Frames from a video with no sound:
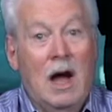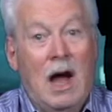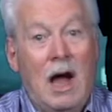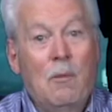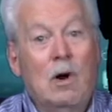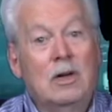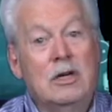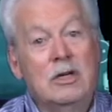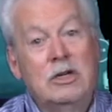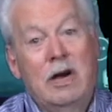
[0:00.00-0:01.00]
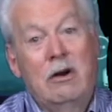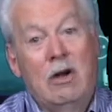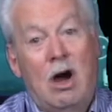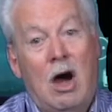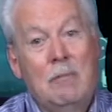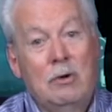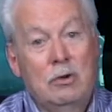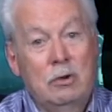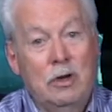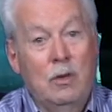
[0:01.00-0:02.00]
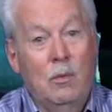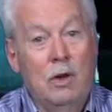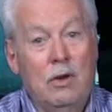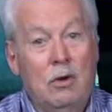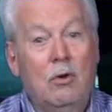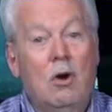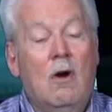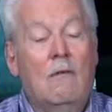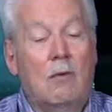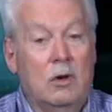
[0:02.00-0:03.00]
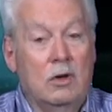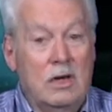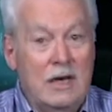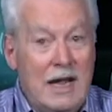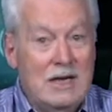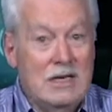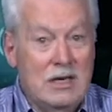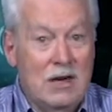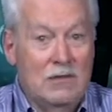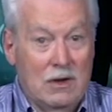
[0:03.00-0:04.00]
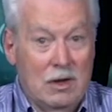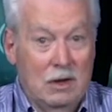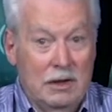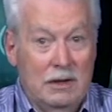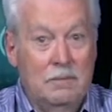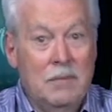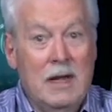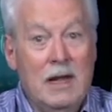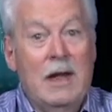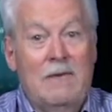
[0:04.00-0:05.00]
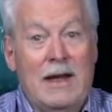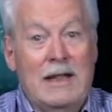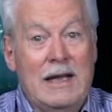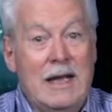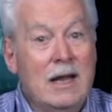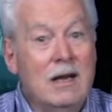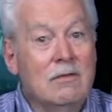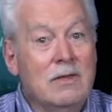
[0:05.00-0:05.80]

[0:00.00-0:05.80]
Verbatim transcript: I want to share an opportunity with you for today's difficulty. If at the end of